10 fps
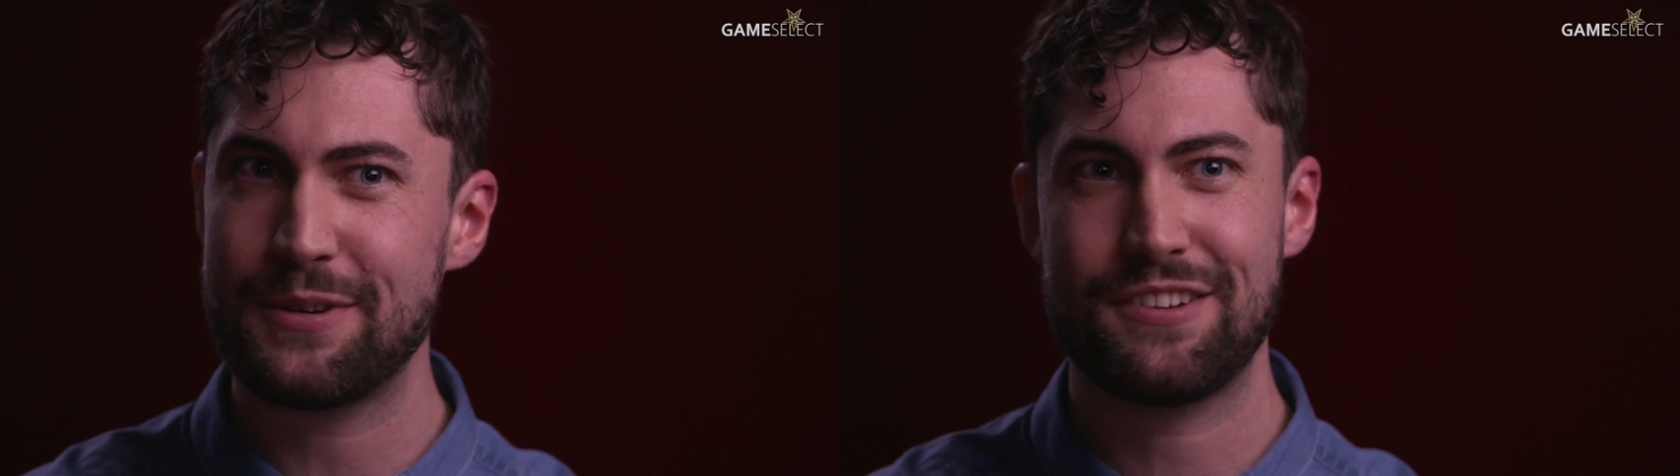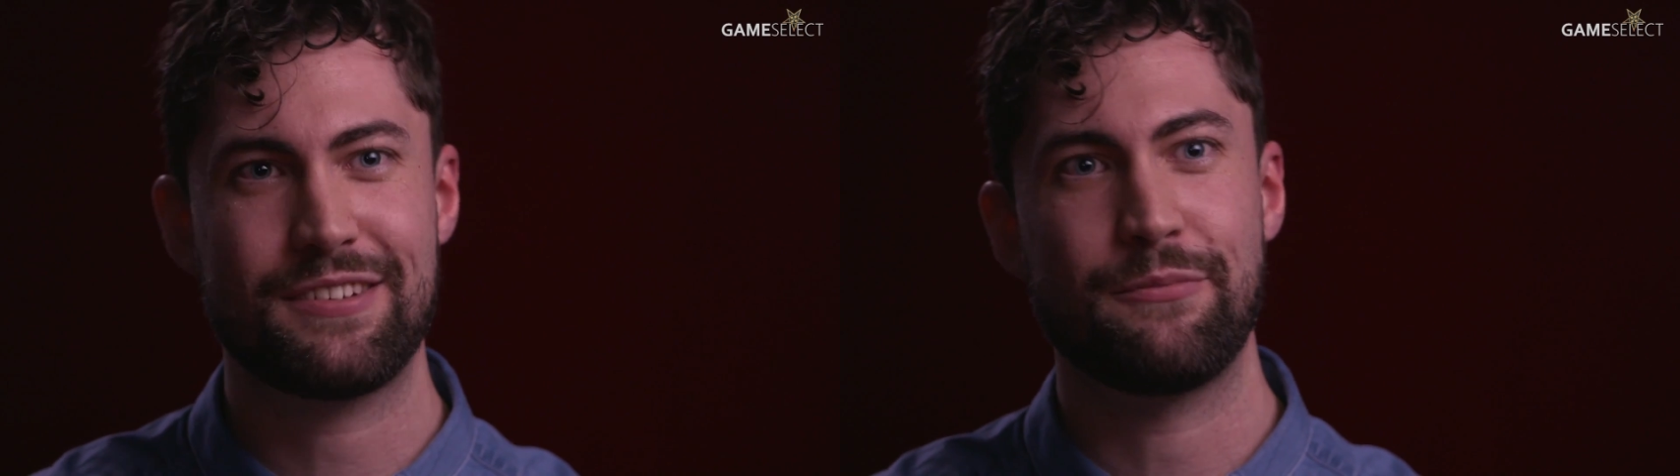
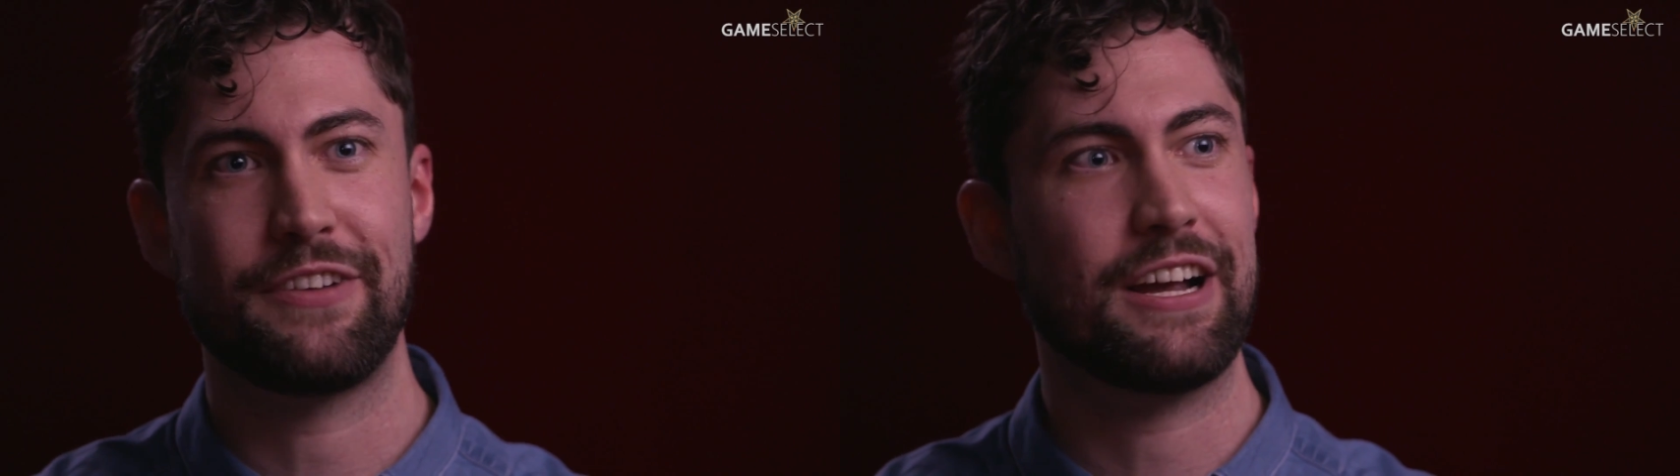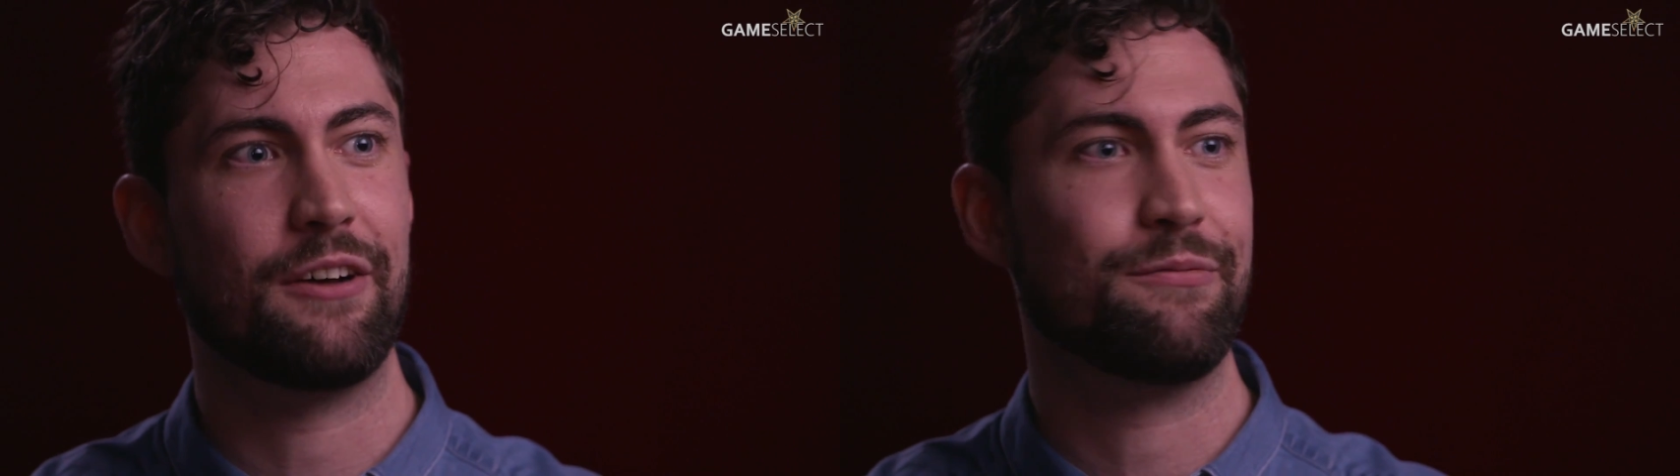which is
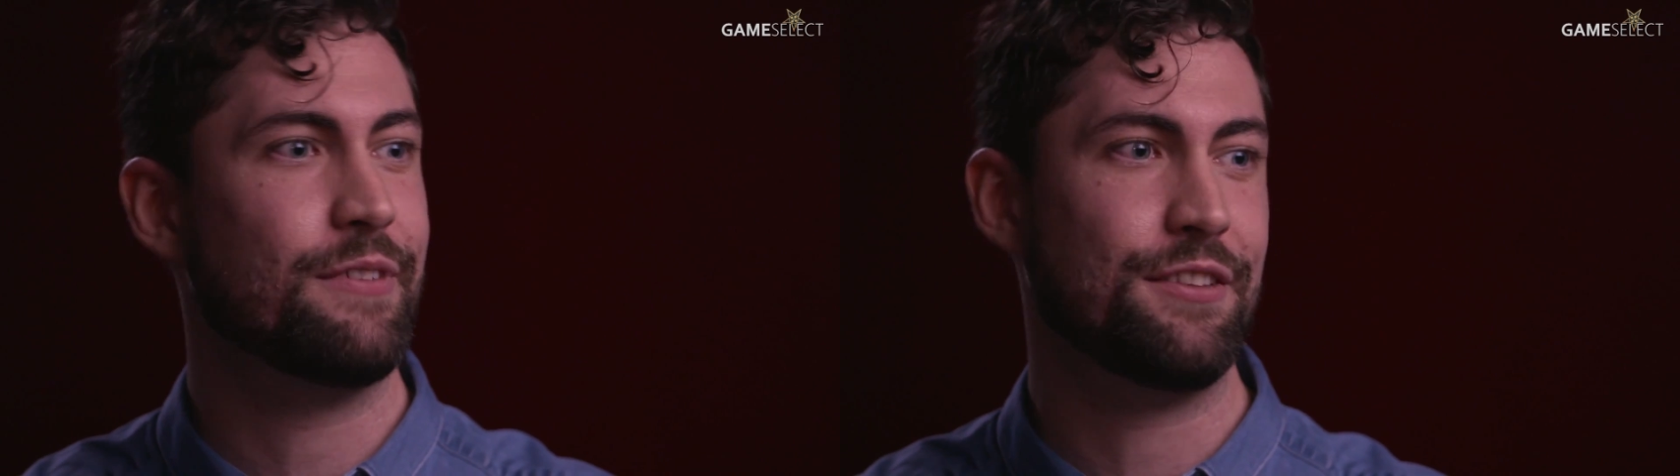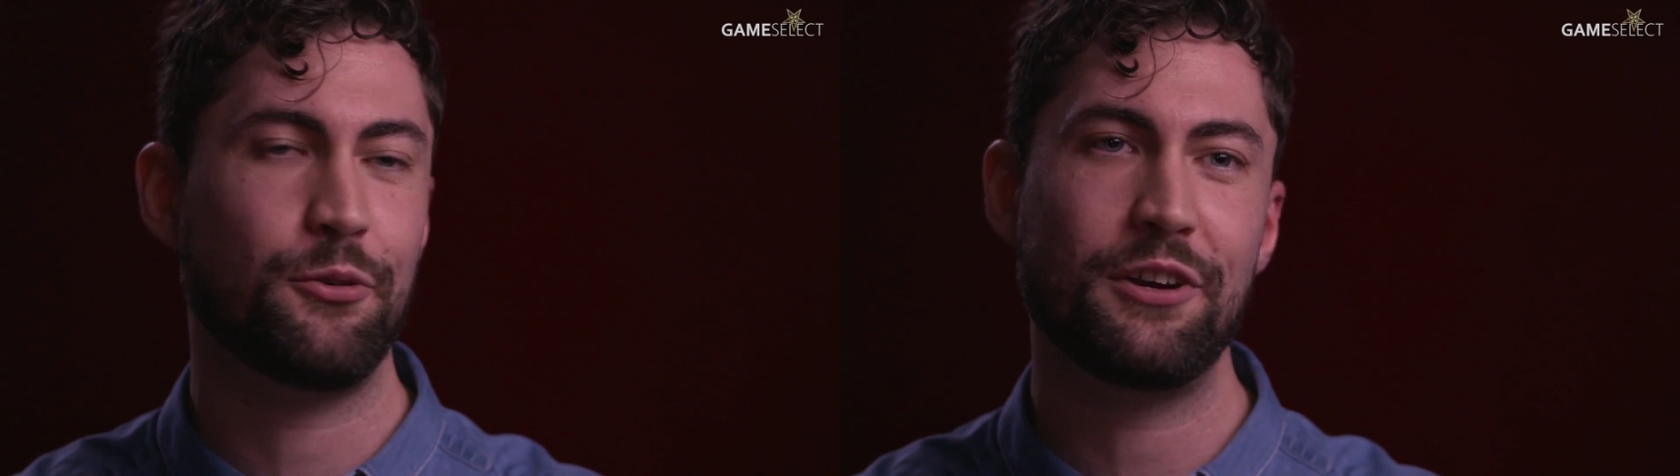something
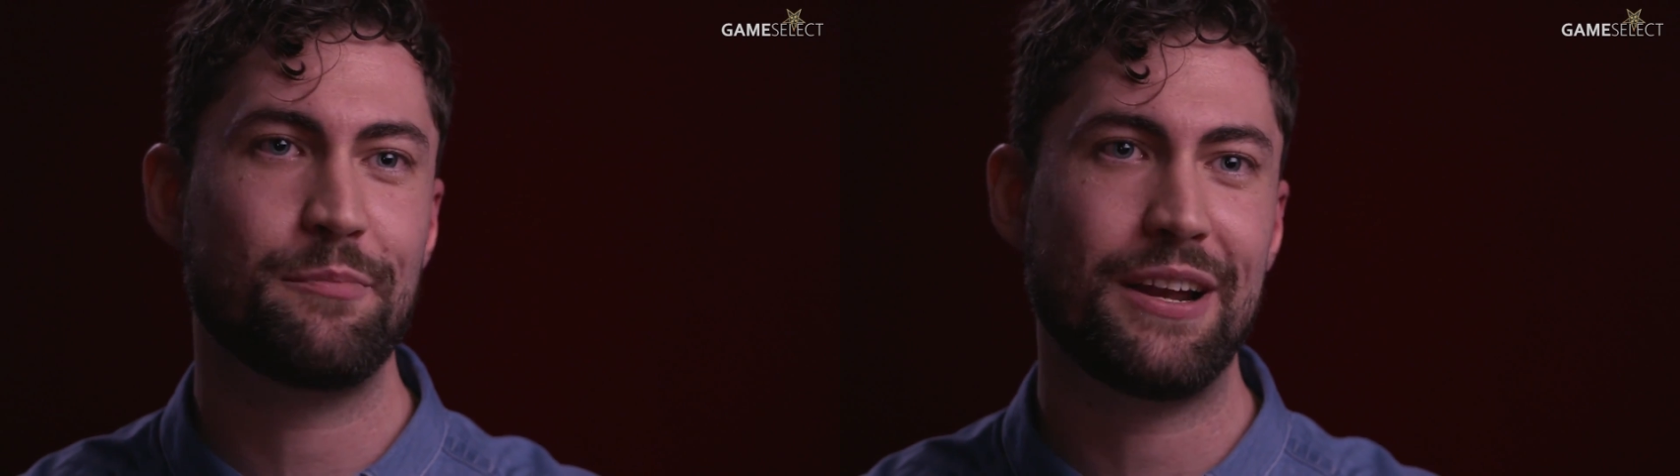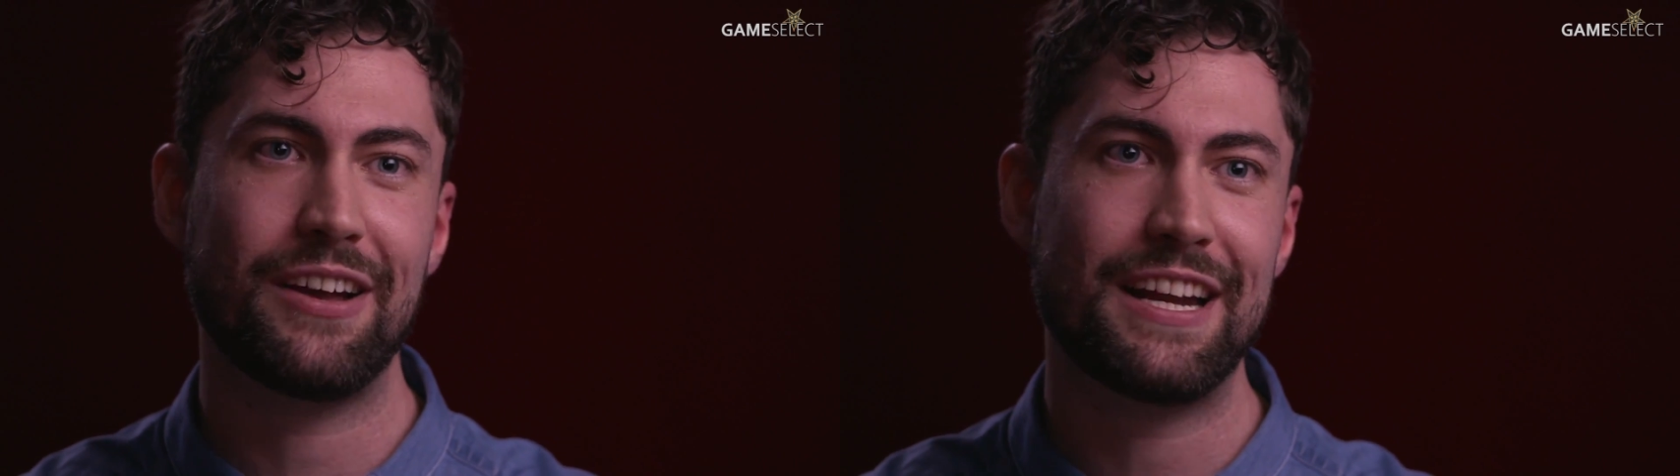that's
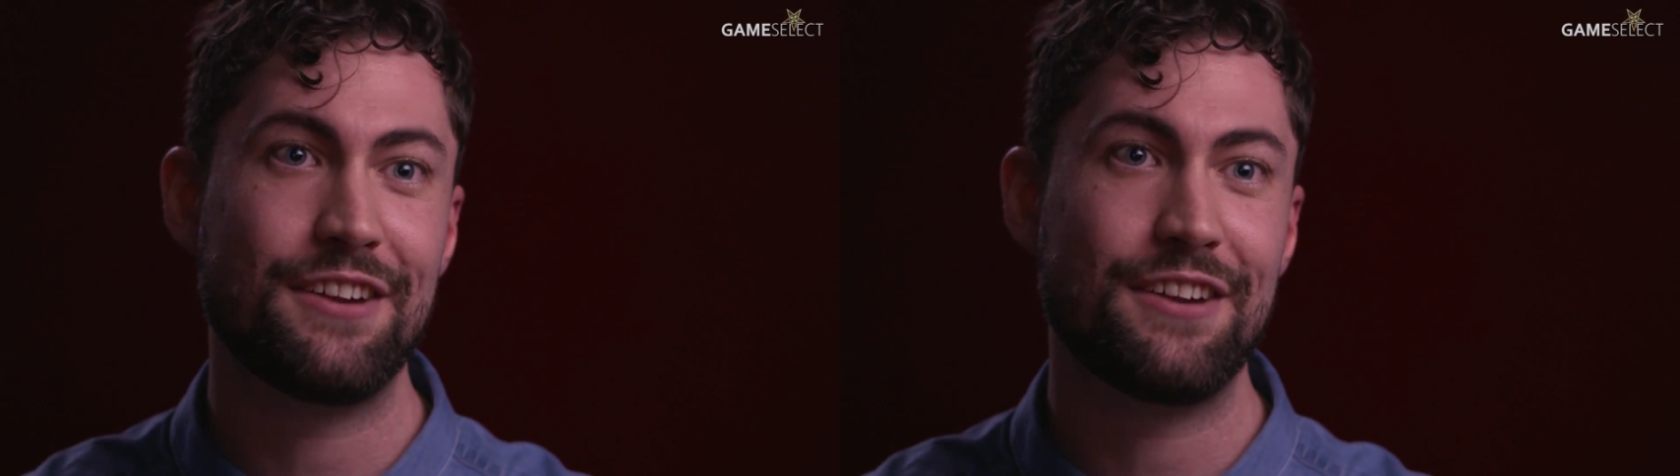always been like an